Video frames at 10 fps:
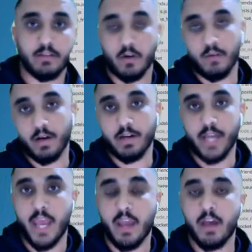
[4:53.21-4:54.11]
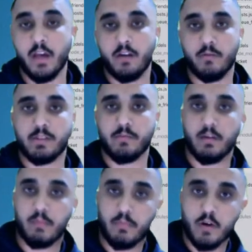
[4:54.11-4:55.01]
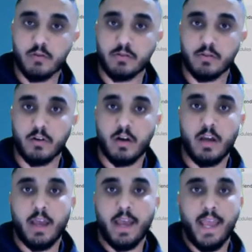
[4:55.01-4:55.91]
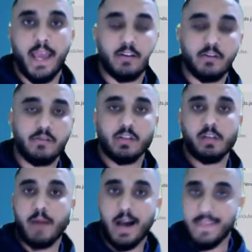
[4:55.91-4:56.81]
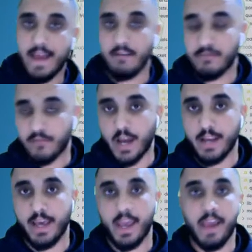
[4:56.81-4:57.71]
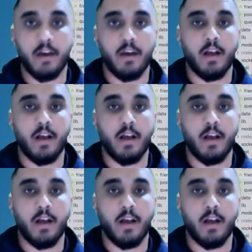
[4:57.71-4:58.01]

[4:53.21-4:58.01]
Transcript: So on Monday, we submit a proposal, and usually by that Friday,